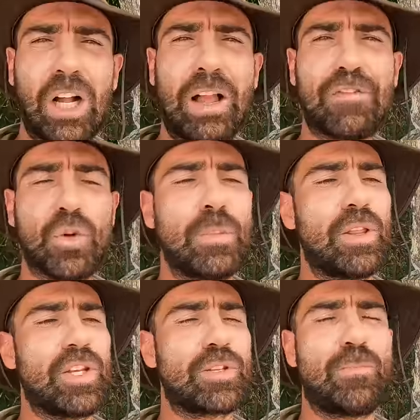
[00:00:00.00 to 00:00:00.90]
I'll have to
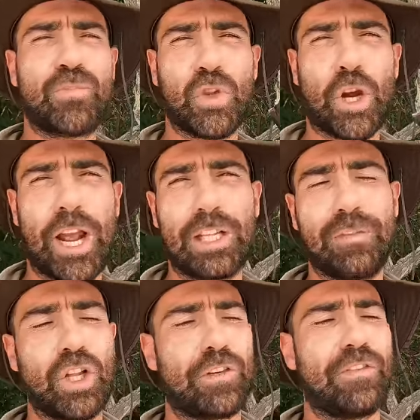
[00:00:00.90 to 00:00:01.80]
admit there's not a hell
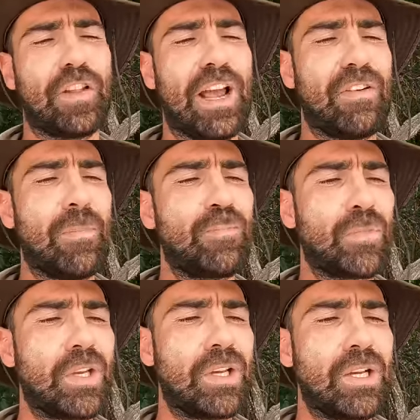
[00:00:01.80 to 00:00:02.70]
of a lot of flavour,
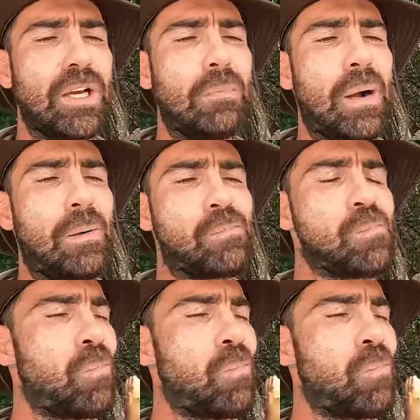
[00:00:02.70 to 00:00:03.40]
but